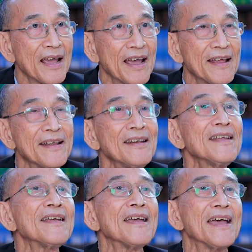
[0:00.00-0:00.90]
and
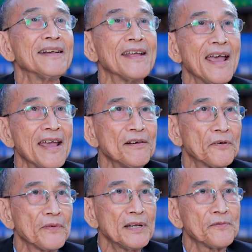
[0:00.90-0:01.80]
at the end
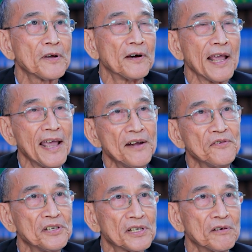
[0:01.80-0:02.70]
of it, we got the
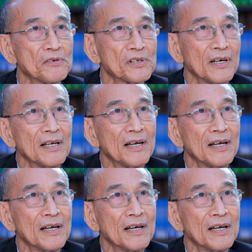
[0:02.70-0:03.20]
end results